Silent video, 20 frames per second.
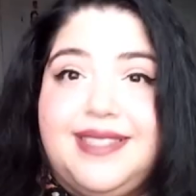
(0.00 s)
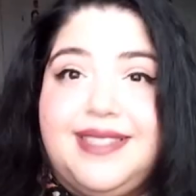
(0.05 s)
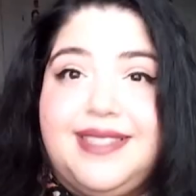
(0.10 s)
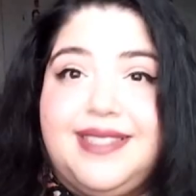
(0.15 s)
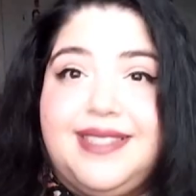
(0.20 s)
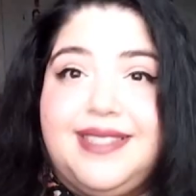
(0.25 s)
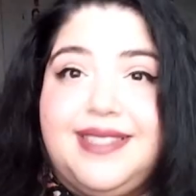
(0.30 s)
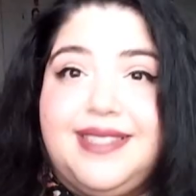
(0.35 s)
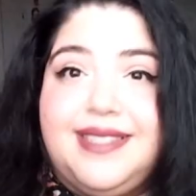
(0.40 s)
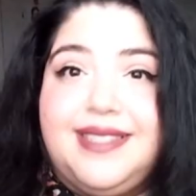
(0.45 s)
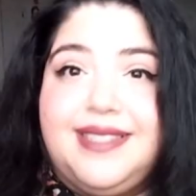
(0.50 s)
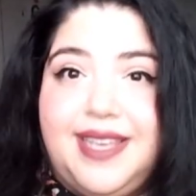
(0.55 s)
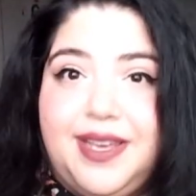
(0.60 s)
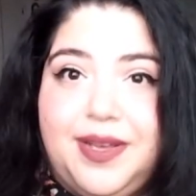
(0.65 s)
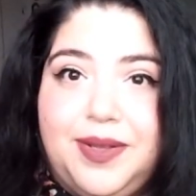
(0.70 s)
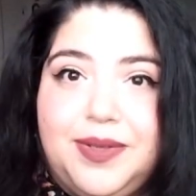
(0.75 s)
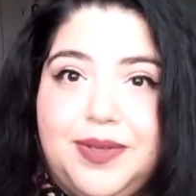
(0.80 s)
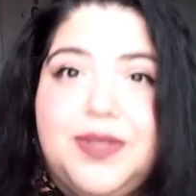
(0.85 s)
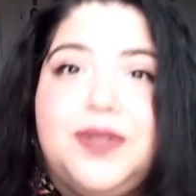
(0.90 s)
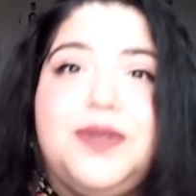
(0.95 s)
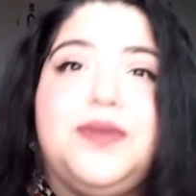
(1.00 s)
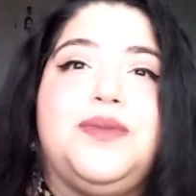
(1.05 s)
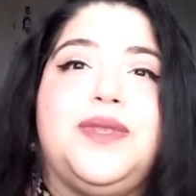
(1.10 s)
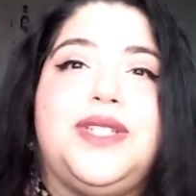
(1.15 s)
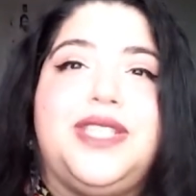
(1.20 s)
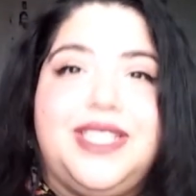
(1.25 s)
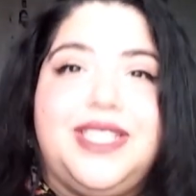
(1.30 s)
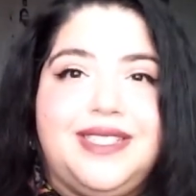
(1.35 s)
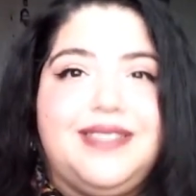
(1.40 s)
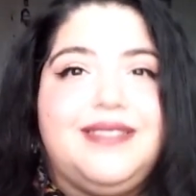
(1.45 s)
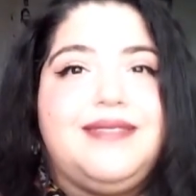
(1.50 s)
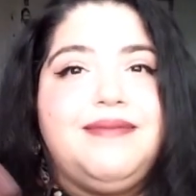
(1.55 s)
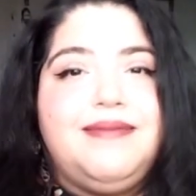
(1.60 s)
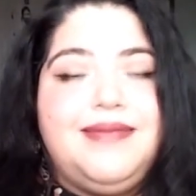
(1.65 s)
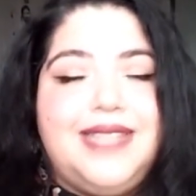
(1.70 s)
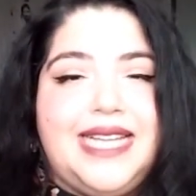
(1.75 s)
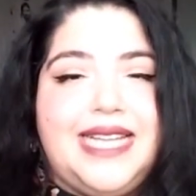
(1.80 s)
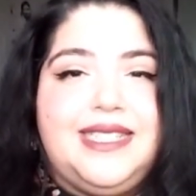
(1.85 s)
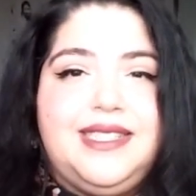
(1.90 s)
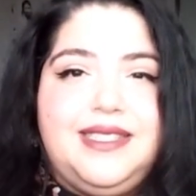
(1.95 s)
Oh yeah, Black Sails,
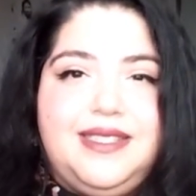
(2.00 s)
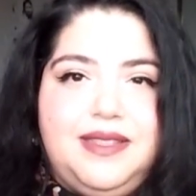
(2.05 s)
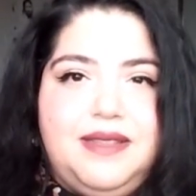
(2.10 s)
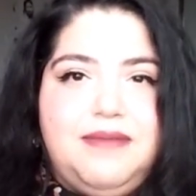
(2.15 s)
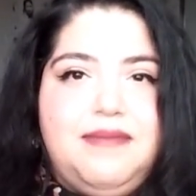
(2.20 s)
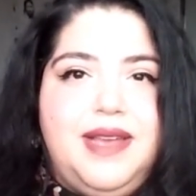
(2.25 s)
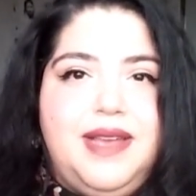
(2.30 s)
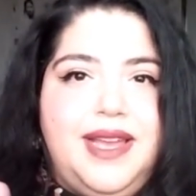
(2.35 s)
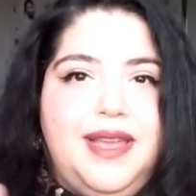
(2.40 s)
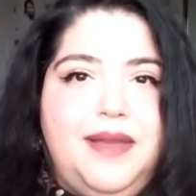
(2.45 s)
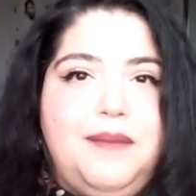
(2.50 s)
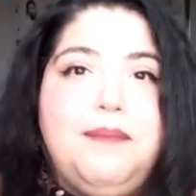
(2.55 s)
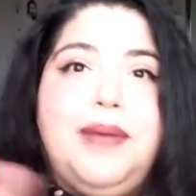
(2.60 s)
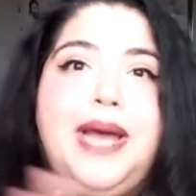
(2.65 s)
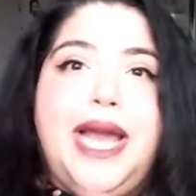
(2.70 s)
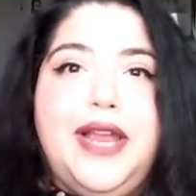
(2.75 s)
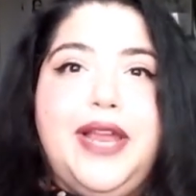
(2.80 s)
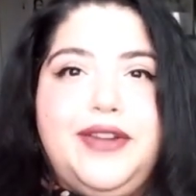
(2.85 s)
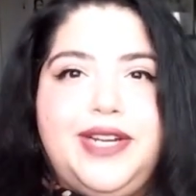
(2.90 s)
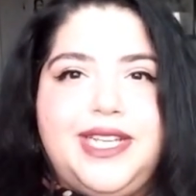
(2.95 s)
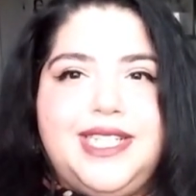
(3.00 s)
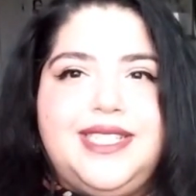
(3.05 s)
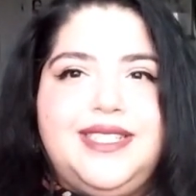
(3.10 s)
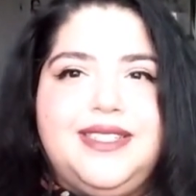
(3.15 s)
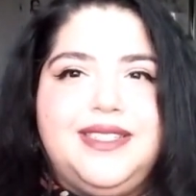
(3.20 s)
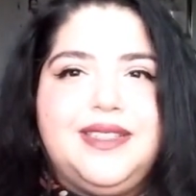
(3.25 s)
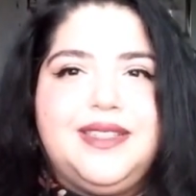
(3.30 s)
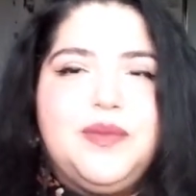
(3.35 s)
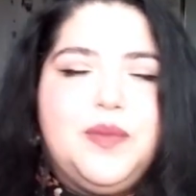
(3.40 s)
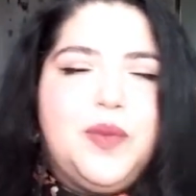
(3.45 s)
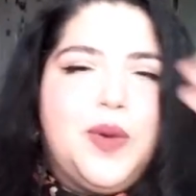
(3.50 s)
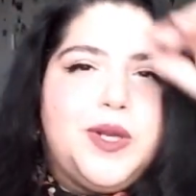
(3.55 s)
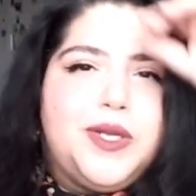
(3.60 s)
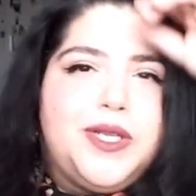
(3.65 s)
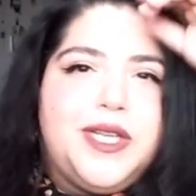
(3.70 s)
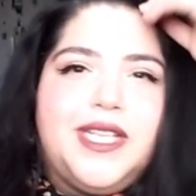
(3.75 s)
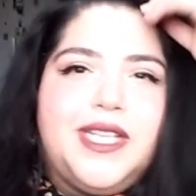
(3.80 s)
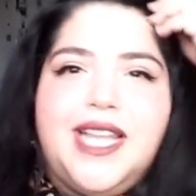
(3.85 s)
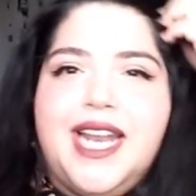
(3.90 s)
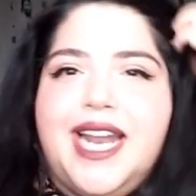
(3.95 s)
that's my pirate
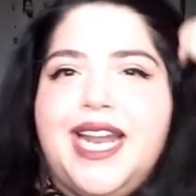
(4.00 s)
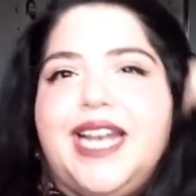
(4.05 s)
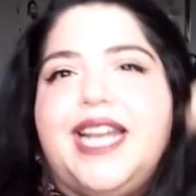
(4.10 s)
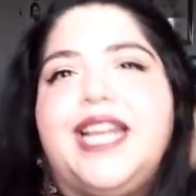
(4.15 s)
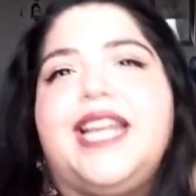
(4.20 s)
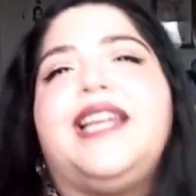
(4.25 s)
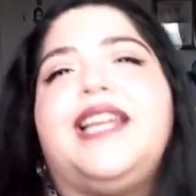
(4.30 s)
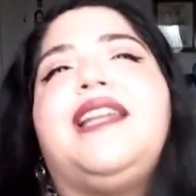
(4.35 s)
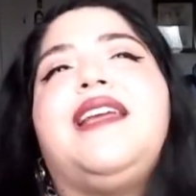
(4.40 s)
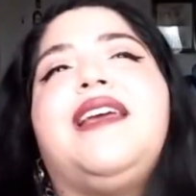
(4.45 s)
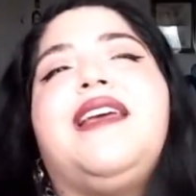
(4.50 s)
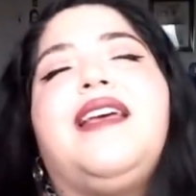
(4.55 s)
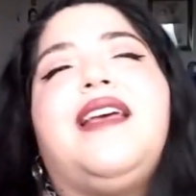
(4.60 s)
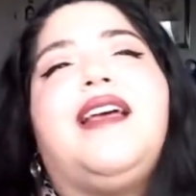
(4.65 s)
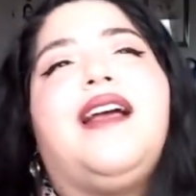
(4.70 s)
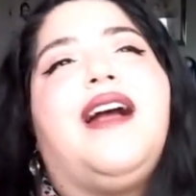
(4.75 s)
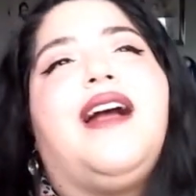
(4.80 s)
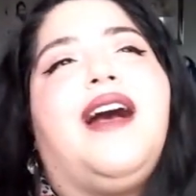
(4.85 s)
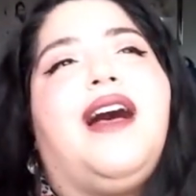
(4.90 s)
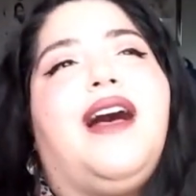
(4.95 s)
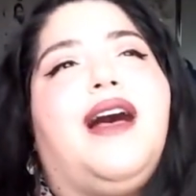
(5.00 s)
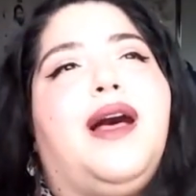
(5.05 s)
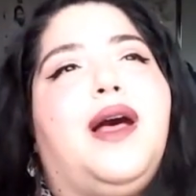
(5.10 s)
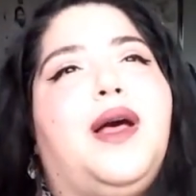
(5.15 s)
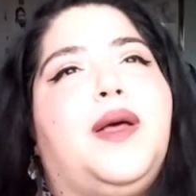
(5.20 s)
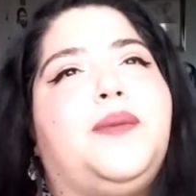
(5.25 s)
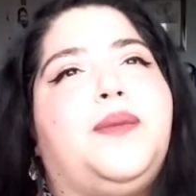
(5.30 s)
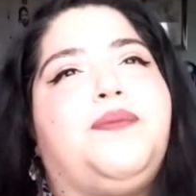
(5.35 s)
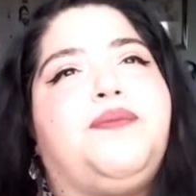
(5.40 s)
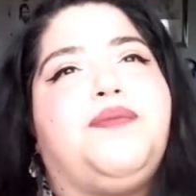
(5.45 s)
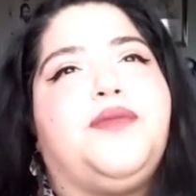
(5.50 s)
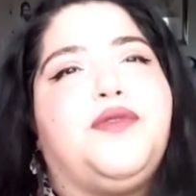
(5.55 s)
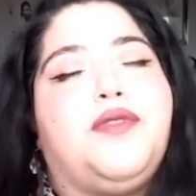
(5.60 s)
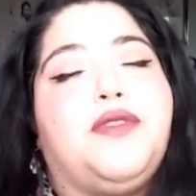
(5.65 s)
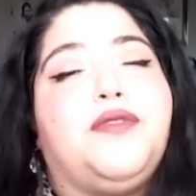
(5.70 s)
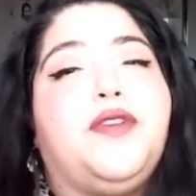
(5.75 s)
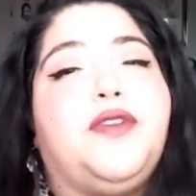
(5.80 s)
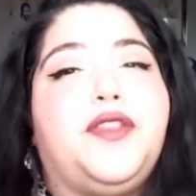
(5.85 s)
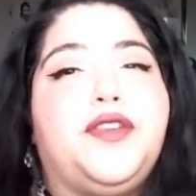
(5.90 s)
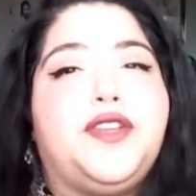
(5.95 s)
portion that I need
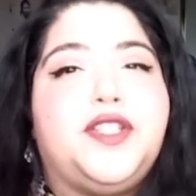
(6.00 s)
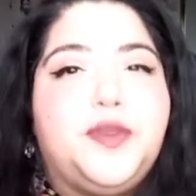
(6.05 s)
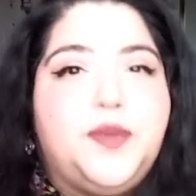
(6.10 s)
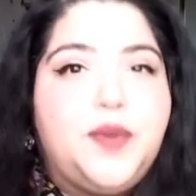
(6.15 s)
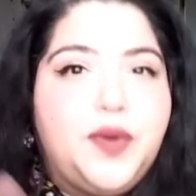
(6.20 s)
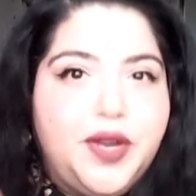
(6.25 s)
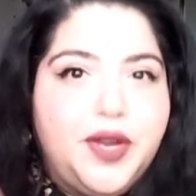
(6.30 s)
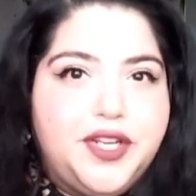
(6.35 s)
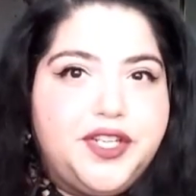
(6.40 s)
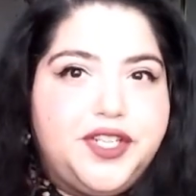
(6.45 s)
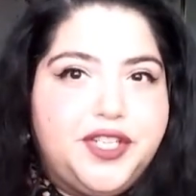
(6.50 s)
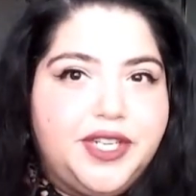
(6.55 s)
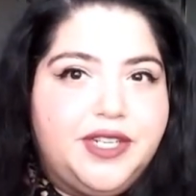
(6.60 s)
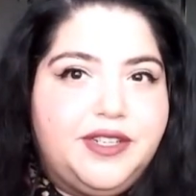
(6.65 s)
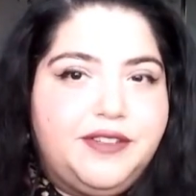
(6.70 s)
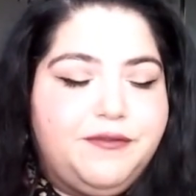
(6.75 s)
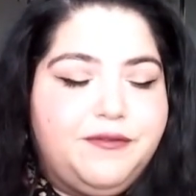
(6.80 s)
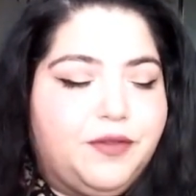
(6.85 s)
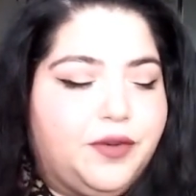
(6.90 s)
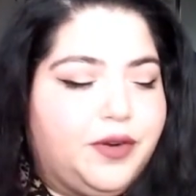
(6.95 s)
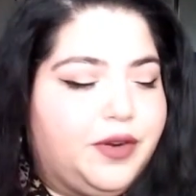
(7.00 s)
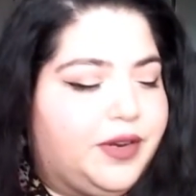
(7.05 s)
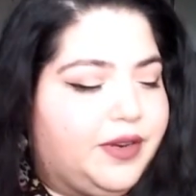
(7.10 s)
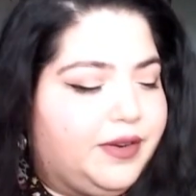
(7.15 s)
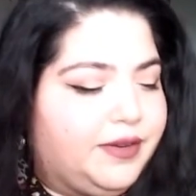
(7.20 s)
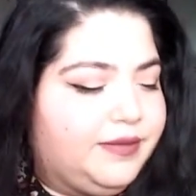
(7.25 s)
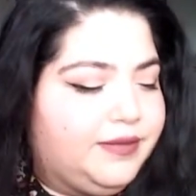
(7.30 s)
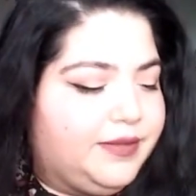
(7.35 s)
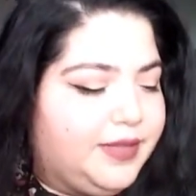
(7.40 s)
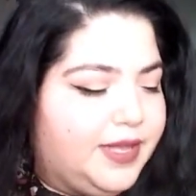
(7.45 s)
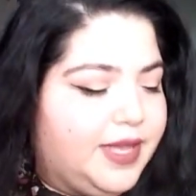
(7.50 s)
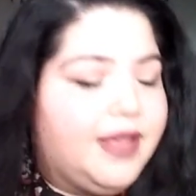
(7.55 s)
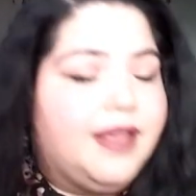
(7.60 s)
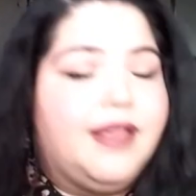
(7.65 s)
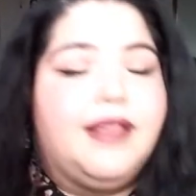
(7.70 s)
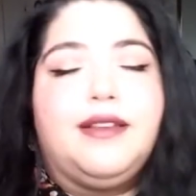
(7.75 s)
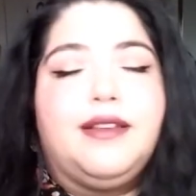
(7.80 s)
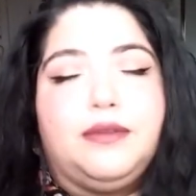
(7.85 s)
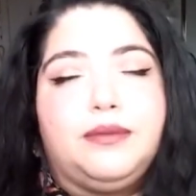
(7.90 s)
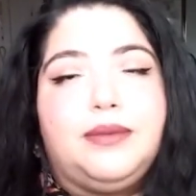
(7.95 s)
for further inspiration for
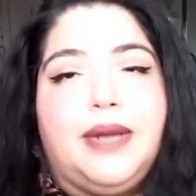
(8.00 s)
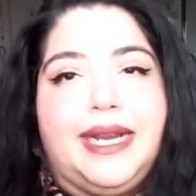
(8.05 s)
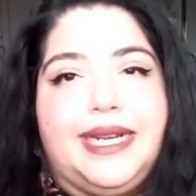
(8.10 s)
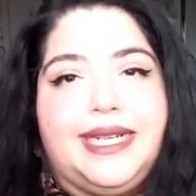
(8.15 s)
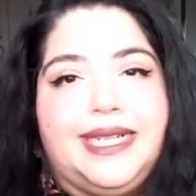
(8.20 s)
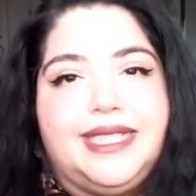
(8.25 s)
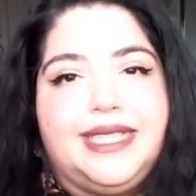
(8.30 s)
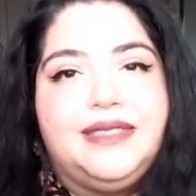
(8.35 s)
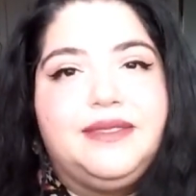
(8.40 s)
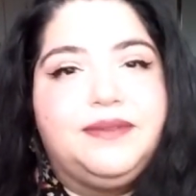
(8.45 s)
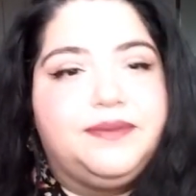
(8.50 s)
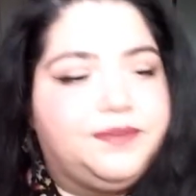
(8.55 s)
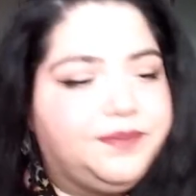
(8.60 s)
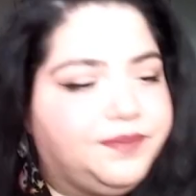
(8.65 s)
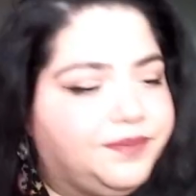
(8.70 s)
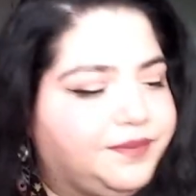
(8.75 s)
writing.